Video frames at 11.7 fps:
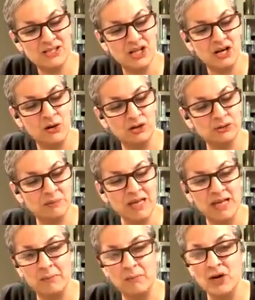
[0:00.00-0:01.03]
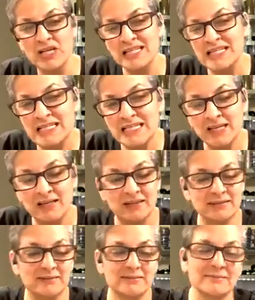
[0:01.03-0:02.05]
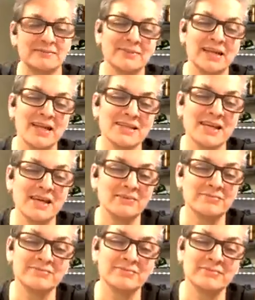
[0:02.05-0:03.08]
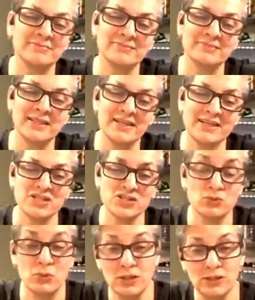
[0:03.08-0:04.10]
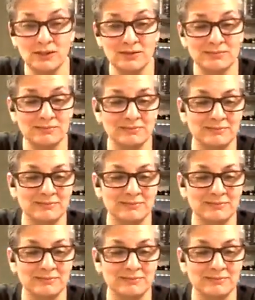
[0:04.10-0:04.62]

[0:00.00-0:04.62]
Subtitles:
she calls me monies, and I said it's just one.